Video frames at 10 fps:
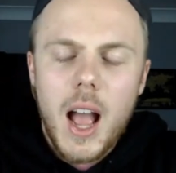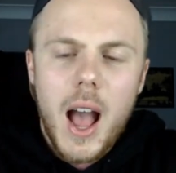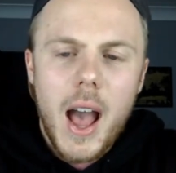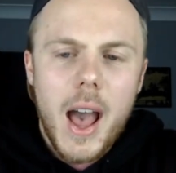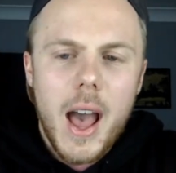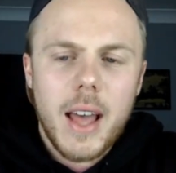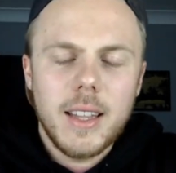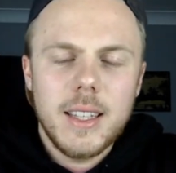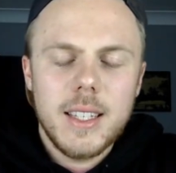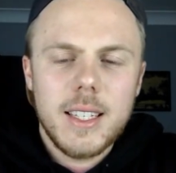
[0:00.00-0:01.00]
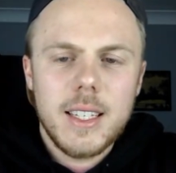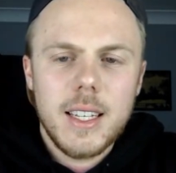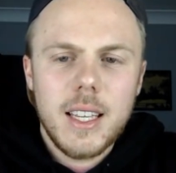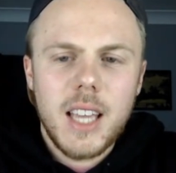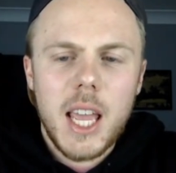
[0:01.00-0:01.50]
and
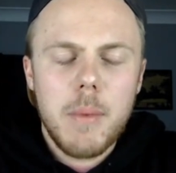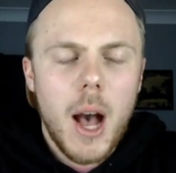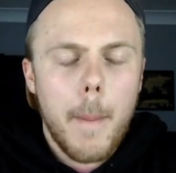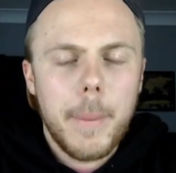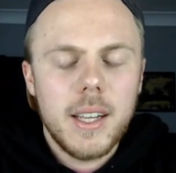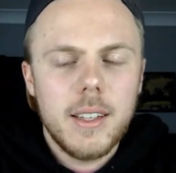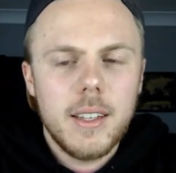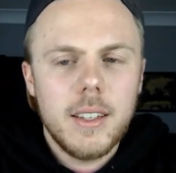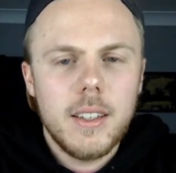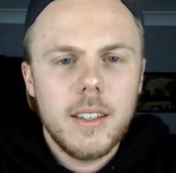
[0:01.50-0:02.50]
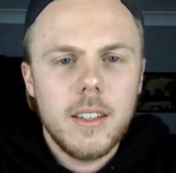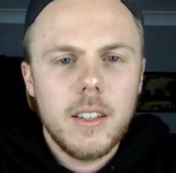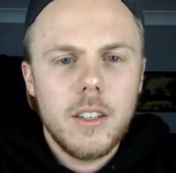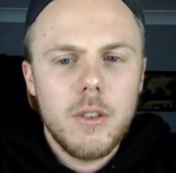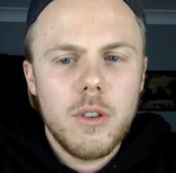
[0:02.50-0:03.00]
it came up.
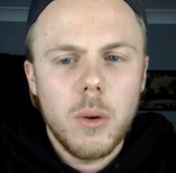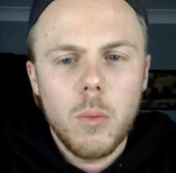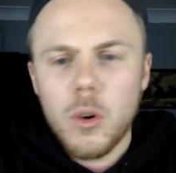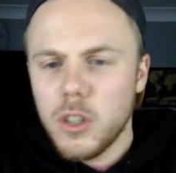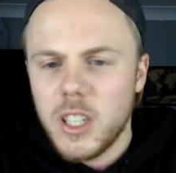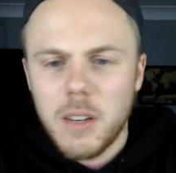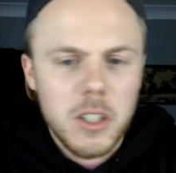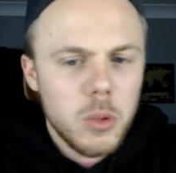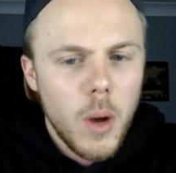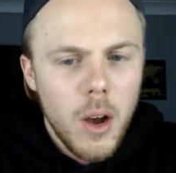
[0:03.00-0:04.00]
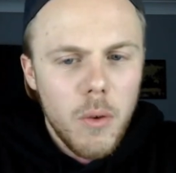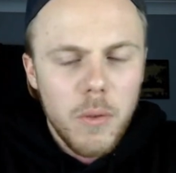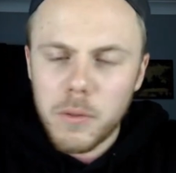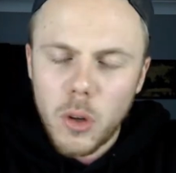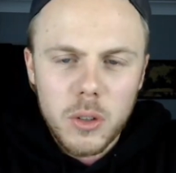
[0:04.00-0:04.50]
You can watch Series 12
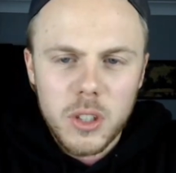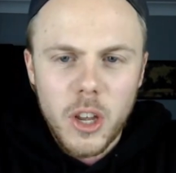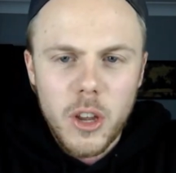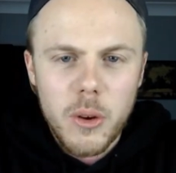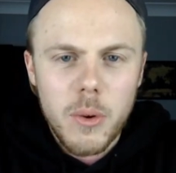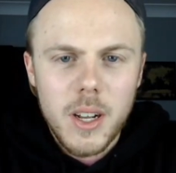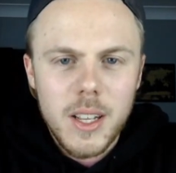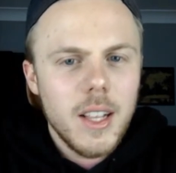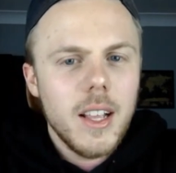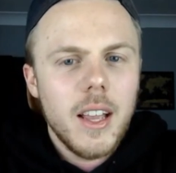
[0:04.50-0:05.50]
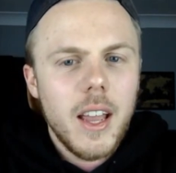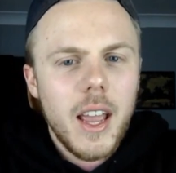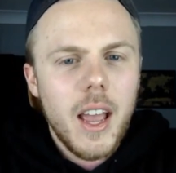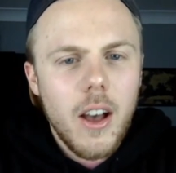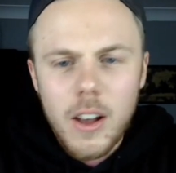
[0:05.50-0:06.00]
of Doctor Who
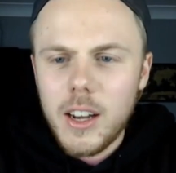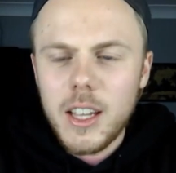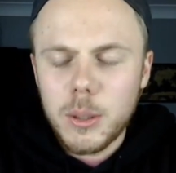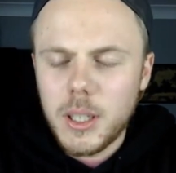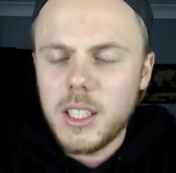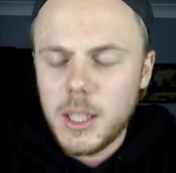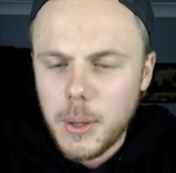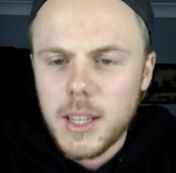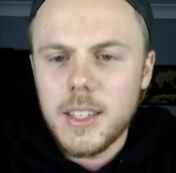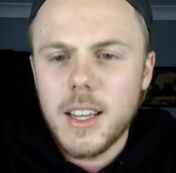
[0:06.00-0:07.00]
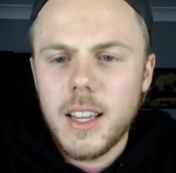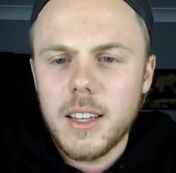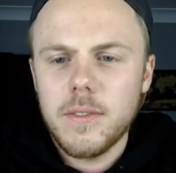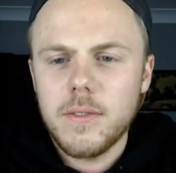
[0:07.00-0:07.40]
early 2020.